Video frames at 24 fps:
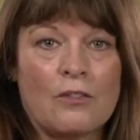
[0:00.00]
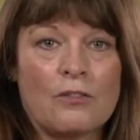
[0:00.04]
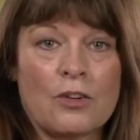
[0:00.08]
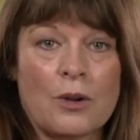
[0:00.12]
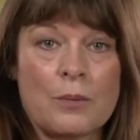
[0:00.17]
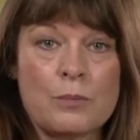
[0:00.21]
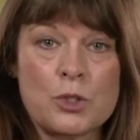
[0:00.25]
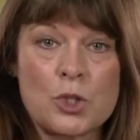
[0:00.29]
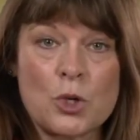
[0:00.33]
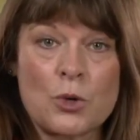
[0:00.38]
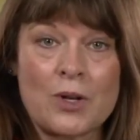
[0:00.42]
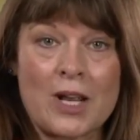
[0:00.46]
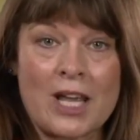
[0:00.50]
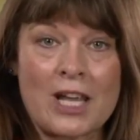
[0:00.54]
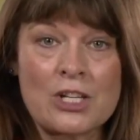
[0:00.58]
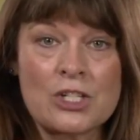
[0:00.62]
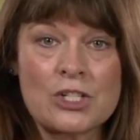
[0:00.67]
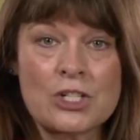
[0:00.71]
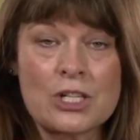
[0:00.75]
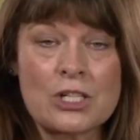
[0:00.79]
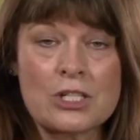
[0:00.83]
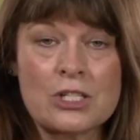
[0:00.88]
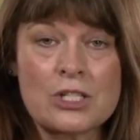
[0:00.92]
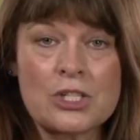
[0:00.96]
From
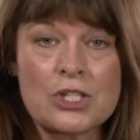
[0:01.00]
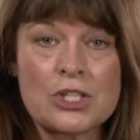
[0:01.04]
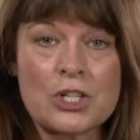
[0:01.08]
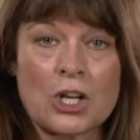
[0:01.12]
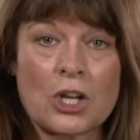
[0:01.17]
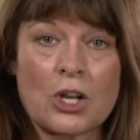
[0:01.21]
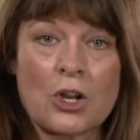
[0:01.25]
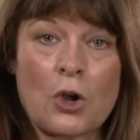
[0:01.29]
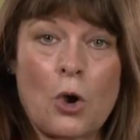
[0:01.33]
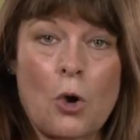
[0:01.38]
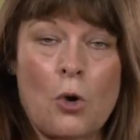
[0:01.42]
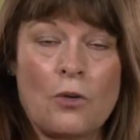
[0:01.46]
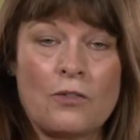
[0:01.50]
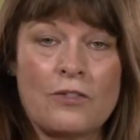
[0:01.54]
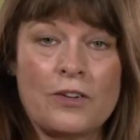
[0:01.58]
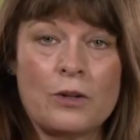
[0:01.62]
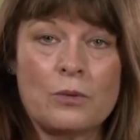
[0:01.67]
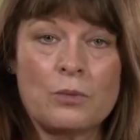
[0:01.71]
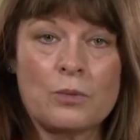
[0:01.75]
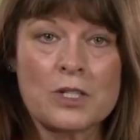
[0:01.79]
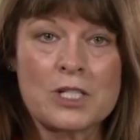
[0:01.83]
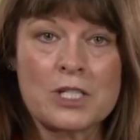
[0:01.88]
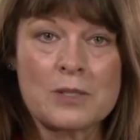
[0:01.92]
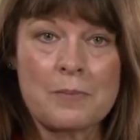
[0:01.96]
donations to
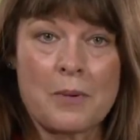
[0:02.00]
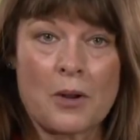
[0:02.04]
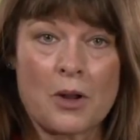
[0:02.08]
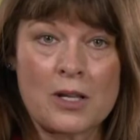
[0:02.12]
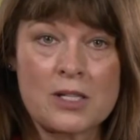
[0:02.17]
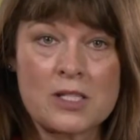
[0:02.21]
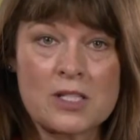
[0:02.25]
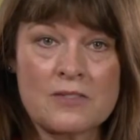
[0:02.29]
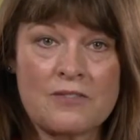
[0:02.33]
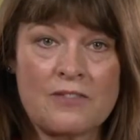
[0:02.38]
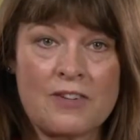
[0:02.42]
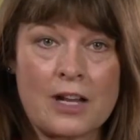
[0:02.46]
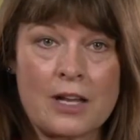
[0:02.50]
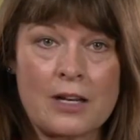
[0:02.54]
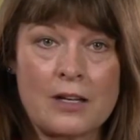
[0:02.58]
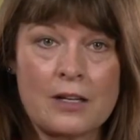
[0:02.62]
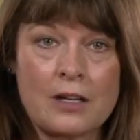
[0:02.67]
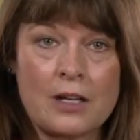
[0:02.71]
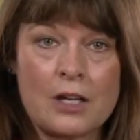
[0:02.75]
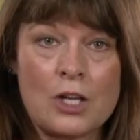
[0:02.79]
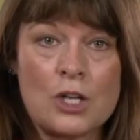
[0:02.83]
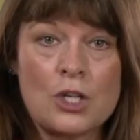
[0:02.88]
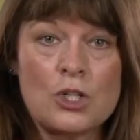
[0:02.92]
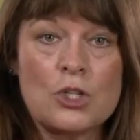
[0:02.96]
COVID Response
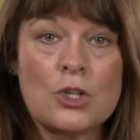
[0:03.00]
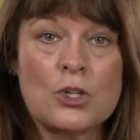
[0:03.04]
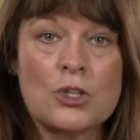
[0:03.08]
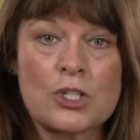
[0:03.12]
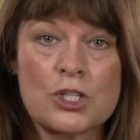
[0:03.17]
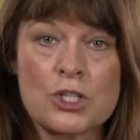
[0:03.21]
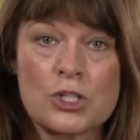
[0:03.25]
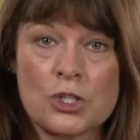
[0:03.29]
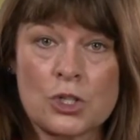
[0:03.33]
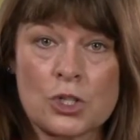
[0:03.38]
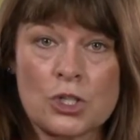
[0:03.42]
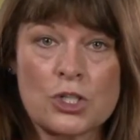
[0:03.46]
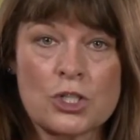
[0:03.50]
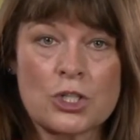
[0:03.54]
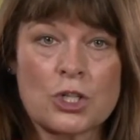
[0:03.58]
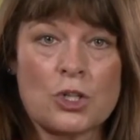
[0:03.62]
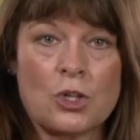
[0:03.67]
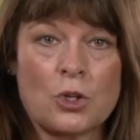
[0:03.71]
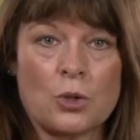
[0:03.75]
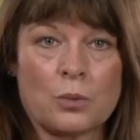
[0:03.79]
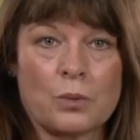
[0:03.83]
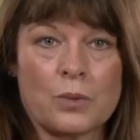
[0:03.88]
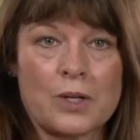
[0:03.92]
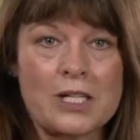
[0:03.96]
Fund, to the
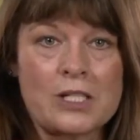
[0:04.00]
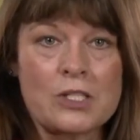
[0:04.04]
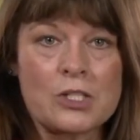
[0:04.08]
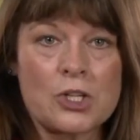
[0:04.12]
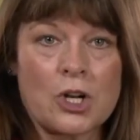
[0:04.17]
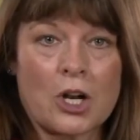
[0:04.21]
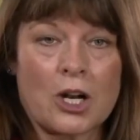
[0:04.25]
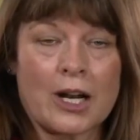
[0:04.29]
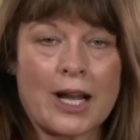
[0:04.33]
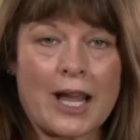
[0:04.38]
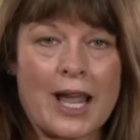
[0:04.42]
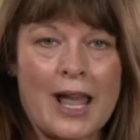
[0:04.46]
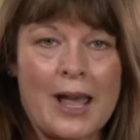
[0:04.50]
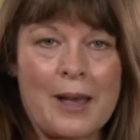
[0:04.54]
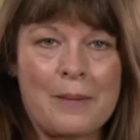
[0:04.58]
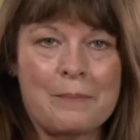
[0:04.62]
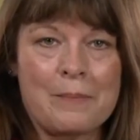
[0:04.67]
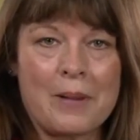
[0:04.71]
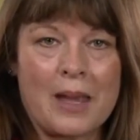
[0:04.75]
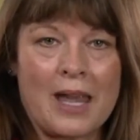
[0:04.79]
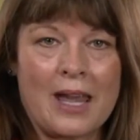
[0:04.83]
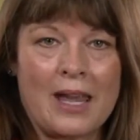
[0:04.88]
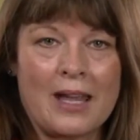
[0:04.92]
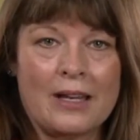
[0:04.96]
Surgical Restart
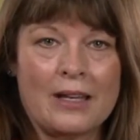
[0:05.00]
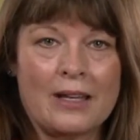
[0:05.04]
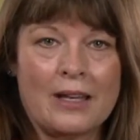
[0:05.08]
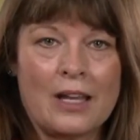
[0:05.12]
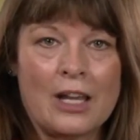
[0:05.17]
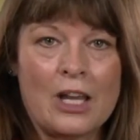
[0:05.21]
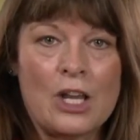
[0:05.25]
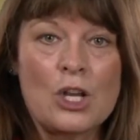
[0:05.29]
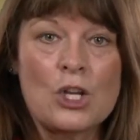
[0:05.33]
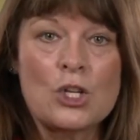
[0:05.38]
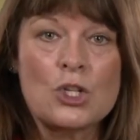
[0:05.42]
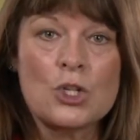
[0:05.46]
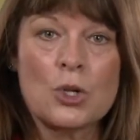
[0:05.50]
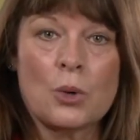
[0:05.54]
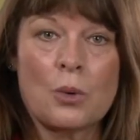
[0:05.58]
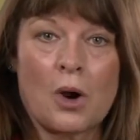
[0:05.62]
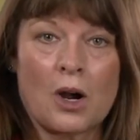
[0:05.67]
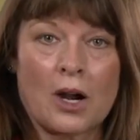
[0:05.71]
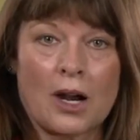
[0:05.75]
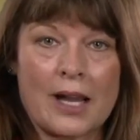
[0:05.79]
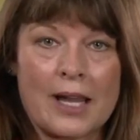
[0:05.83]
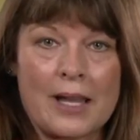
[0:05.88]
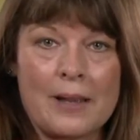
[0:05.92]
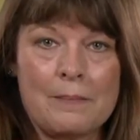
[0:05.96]
Campaign, to
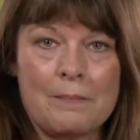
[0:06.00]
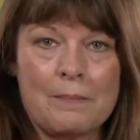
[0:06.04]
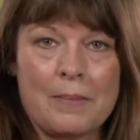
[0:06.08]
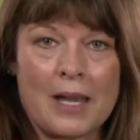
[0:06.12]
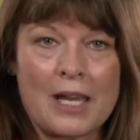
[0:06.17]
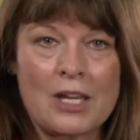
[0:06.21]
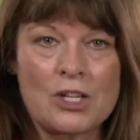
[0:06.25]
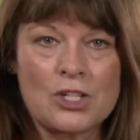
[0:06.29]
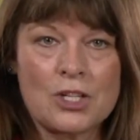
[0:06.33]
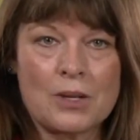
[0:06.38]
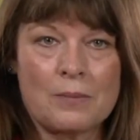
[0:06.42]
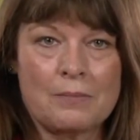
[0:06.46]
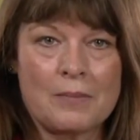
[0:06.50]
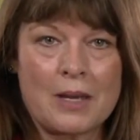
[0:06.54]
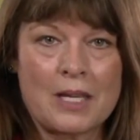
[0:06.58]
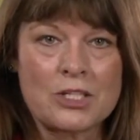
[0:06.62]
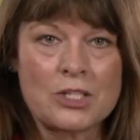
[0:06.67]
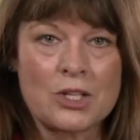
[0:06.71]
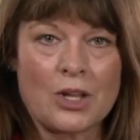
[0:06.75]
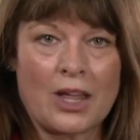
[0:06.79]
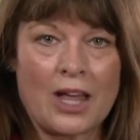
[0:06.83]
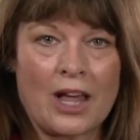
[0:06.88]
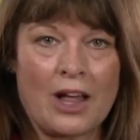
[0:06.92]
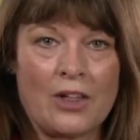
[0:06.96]
our inpatient
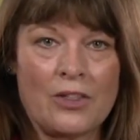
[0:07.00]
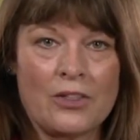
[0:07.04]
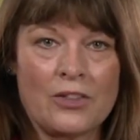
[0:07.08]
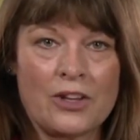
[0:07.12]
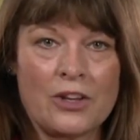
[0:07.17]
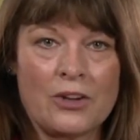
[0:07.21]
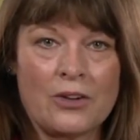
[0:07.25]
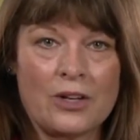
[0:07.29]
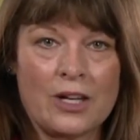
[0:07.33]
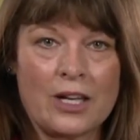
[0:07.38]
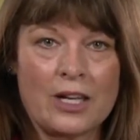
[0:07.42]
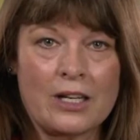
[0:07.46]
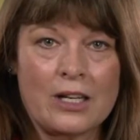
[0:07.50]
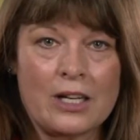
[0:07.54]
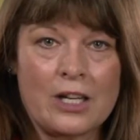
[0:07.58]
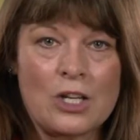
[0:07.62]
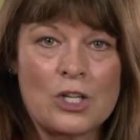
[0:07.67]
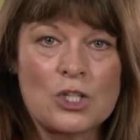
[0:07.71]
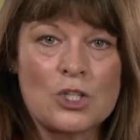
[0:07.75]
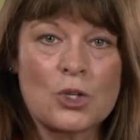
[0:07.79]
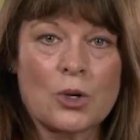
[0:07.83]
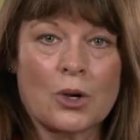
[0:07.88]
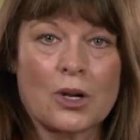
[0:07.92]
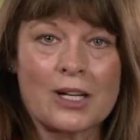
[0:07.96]
mental health unit,
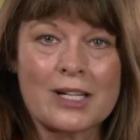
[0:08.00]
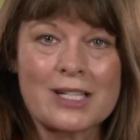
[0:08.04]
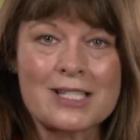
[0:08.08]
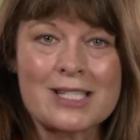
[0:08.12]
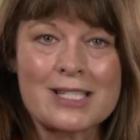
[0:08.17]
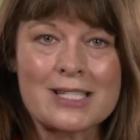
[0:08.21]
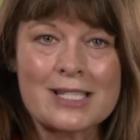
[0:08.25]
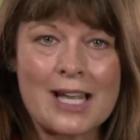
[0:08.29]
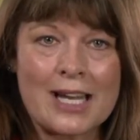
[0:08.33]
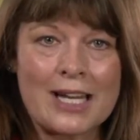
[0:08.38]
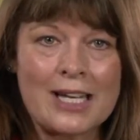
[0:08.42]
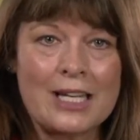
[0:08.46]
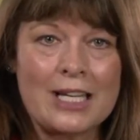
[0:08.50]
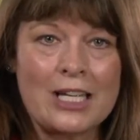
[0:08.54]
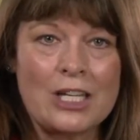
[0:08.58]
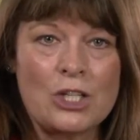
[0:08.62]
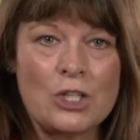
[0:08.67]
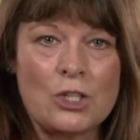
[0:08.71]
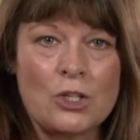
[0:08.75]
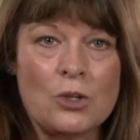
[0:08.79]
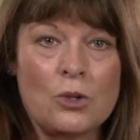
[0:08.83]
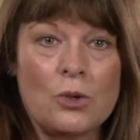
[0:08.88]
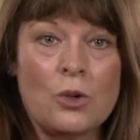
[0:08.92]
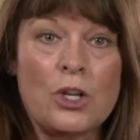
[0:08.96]
to our
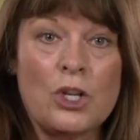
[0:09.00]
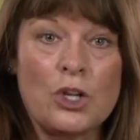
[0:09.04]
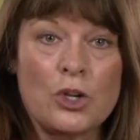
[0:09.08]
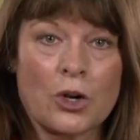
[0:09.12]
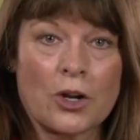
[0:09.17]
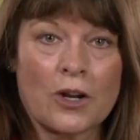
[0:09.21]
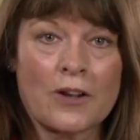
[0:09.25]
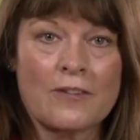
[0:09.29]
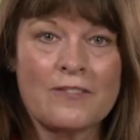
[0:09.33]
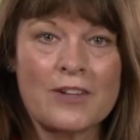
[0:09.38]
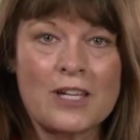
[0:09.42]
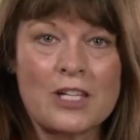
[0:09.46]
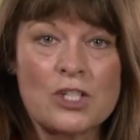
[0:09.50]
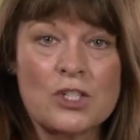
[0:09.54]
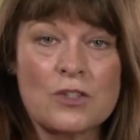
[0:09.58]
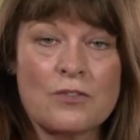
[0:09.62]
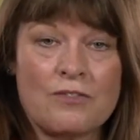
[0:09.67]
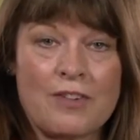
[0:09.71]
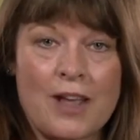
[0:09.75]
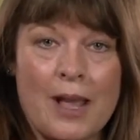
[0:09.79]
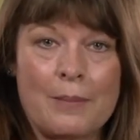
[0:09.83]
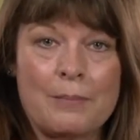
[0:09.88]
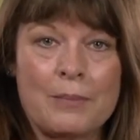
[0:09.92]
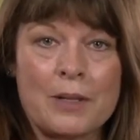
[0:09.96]
exciting new Yurkovich
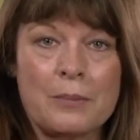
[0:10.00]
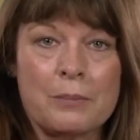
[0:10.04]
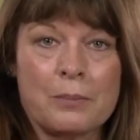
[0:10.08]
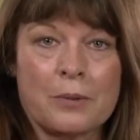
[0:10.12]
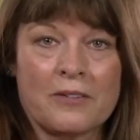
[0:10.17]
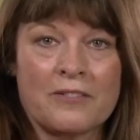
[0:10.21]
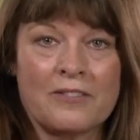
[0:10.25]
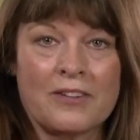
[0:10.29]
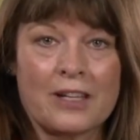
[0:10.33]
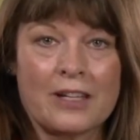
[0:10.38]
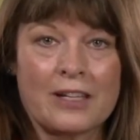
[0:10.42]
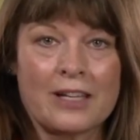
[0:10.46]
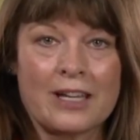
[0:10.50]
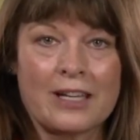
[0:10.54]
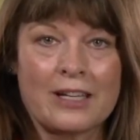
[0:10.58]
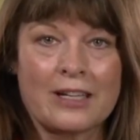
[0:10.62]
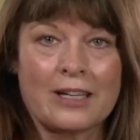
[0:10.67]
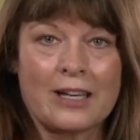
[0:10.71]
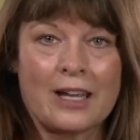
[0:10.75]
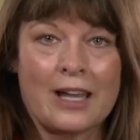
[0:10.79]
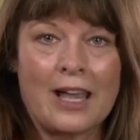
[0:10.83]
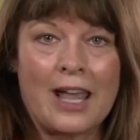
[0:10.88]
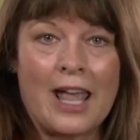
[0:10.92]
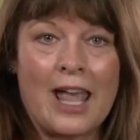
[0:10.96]
Family
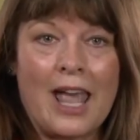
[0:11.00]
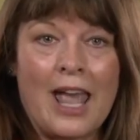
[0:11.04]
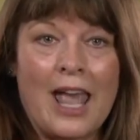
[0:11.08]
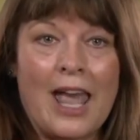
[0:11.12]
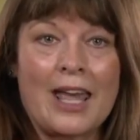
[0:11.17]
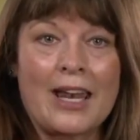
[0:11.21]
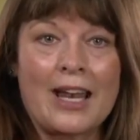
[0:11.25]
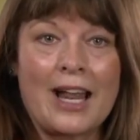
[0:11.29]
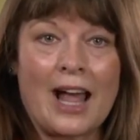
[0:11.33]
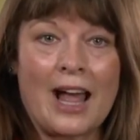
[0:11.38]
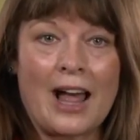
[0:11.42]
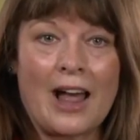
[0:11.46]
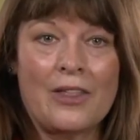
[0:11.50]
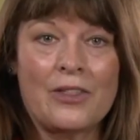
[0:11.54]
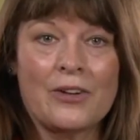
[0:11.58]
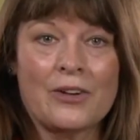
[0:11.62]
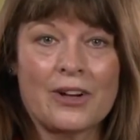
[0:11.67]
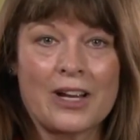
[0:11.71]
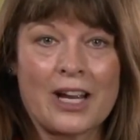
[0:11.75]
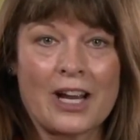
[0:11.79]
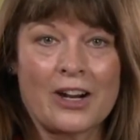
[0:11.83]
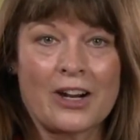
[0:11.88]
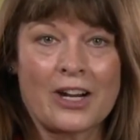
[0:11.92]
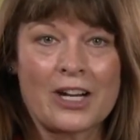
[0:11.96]
Pavilion, and
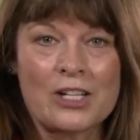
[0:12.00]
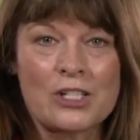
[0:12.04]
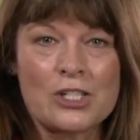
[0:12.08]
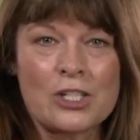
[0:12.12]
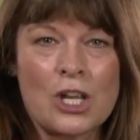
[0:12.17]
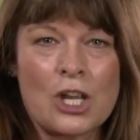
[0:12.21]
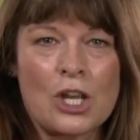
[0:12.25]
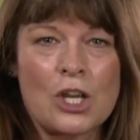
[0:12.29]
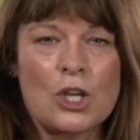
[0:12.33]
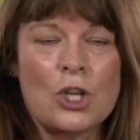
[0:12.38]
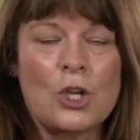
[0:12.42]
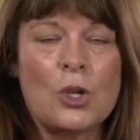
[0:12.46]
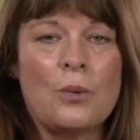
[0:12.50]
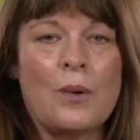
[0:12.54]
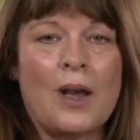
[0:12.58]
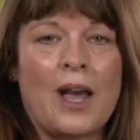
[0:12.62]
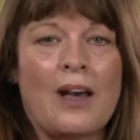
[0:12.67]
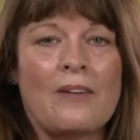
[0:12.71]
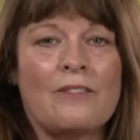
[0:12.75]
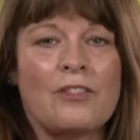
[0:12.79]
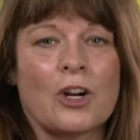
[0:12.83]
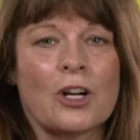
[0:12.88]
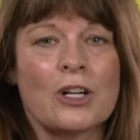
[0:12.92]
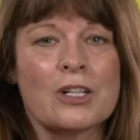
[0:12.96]
other areas, you
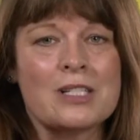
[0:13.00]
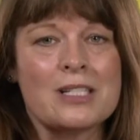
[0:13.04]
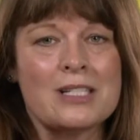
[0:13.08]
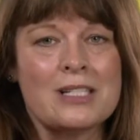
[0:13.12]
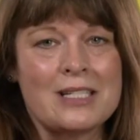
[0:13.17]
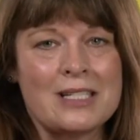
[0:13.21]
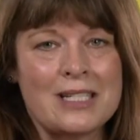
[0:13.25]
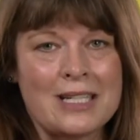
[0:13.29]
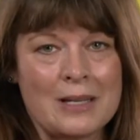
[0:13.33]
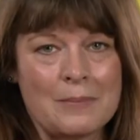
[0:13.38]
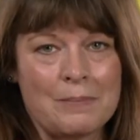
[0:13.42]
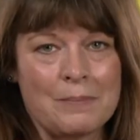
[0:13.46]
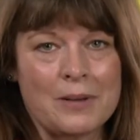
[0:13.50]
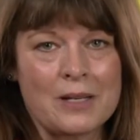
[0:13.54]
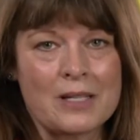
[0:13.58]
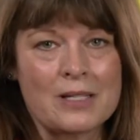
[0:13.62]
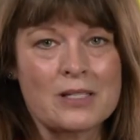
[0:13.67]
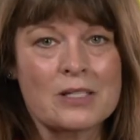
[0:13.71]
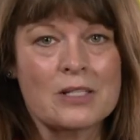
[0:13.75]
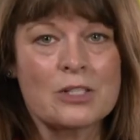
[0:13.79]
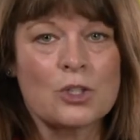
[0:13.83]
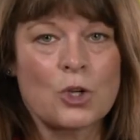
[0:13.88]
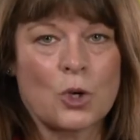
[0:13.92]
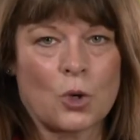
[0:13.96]
have our
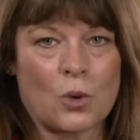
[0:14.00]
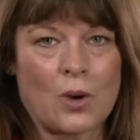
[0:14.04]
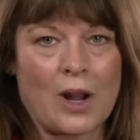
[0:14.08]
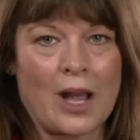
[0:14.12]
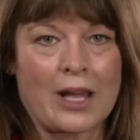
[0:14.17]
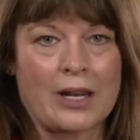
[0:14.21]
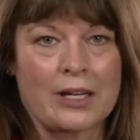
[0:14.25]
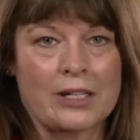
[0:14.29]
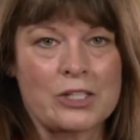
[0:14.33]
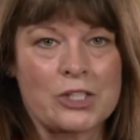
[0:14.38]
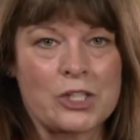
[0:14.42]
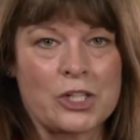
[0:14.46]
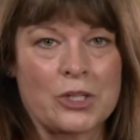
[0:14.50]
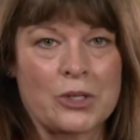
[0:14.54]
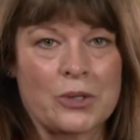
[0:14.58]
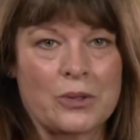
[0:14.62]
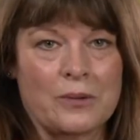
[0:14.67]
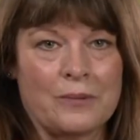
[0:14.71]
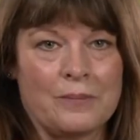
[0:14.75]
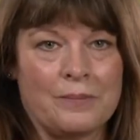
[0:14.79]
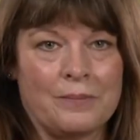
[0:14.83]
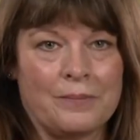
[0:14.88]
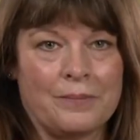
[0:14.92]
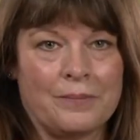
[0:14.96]
deepest
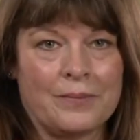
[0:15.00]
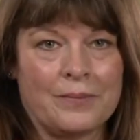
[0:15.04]
gratitude.